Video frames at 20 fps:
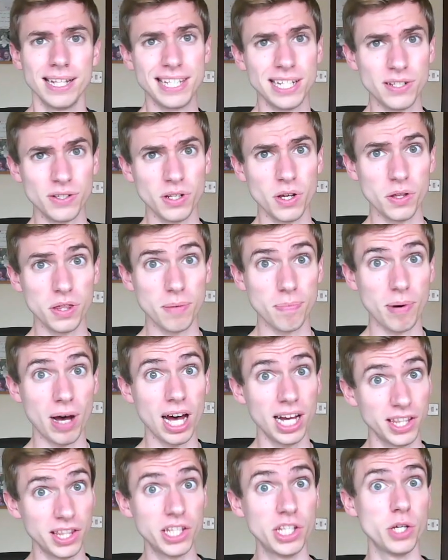Did you know that
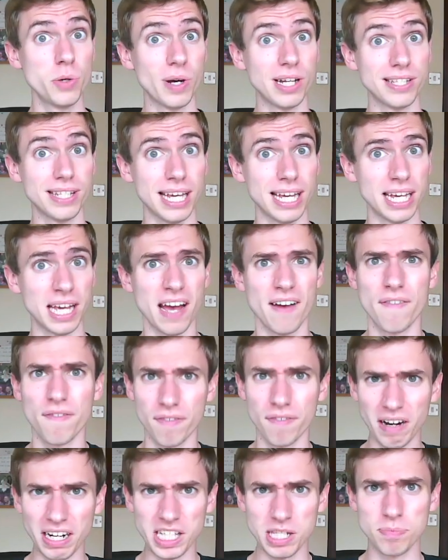behind the USA,
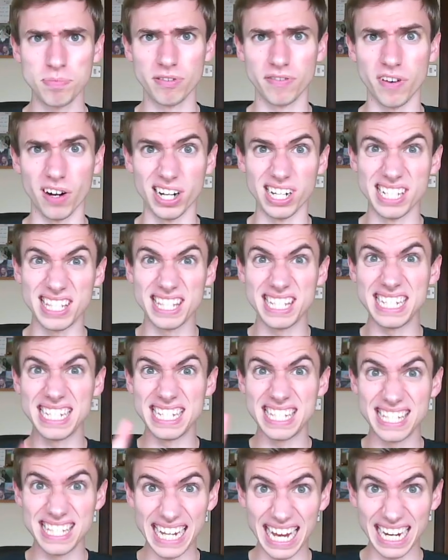France provides the
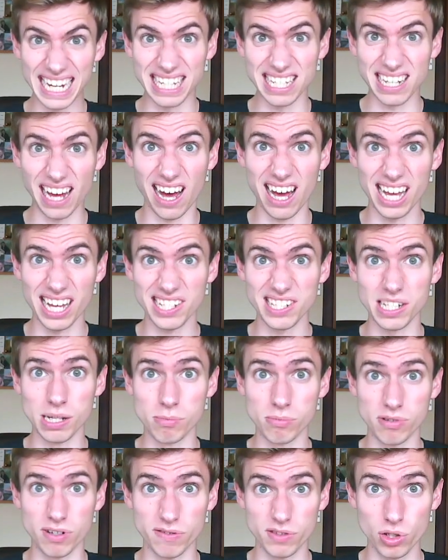second highest
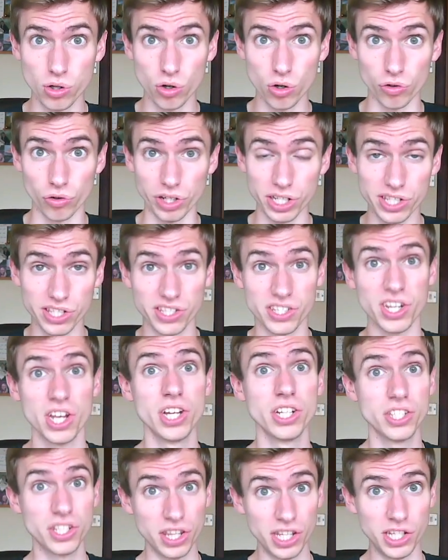number of
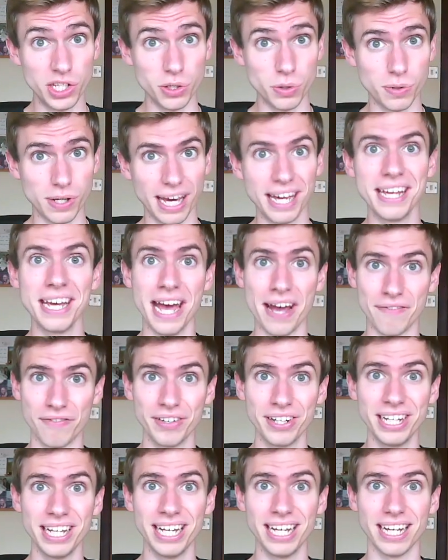tourists to the UK
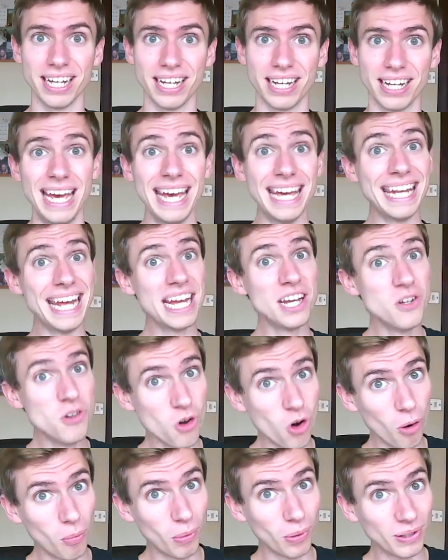every year? In a
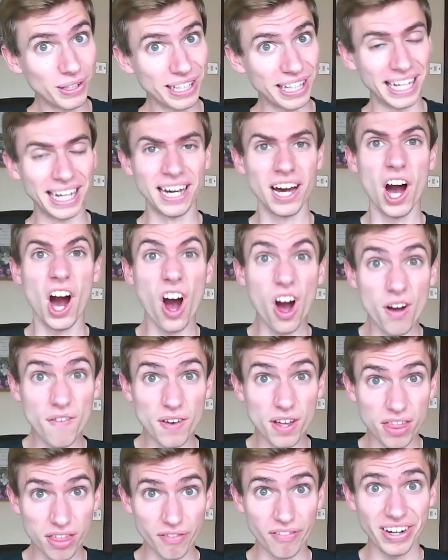normal year,
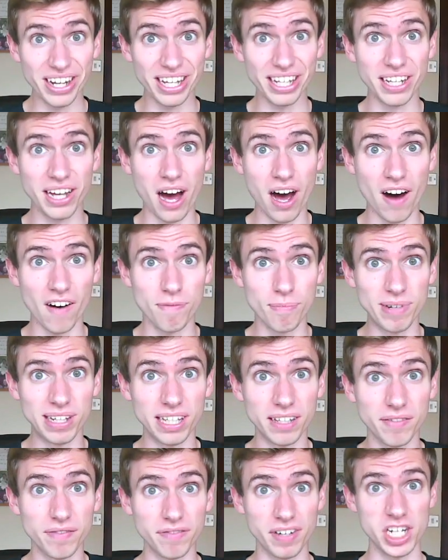over 3.5
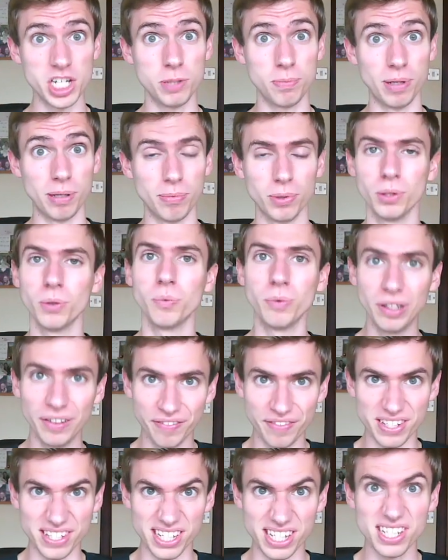million French people will
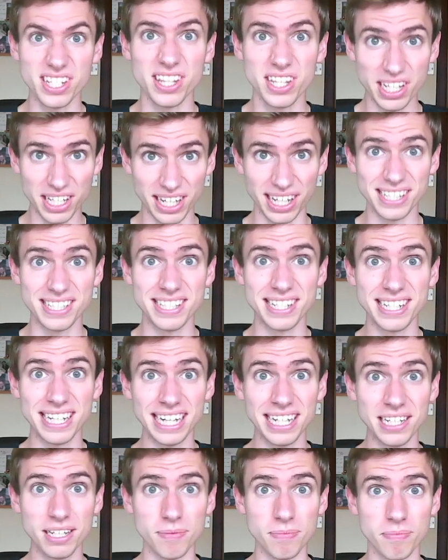visit the United
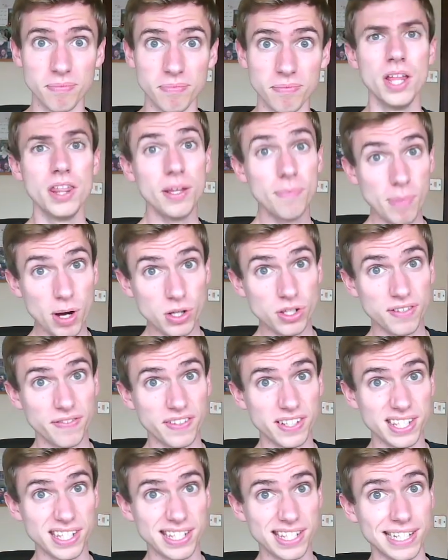Kingdom. The most
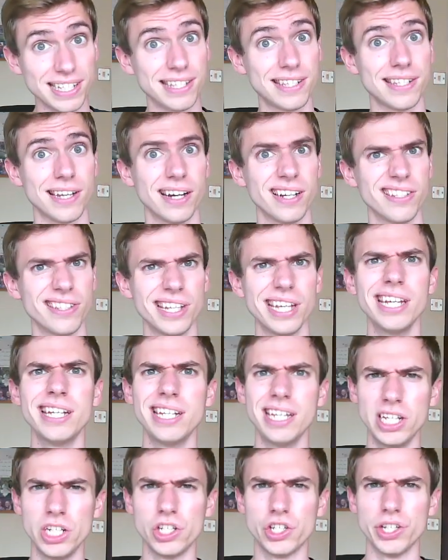visited sites in
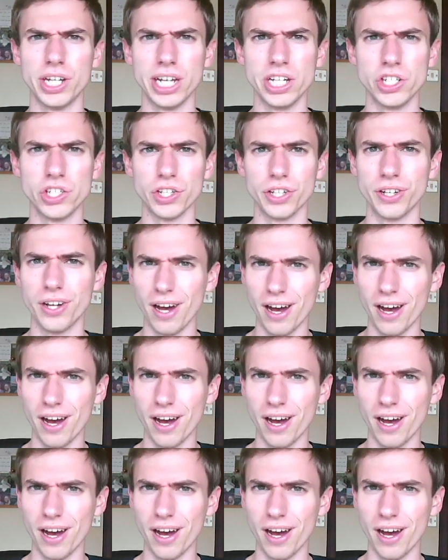each nation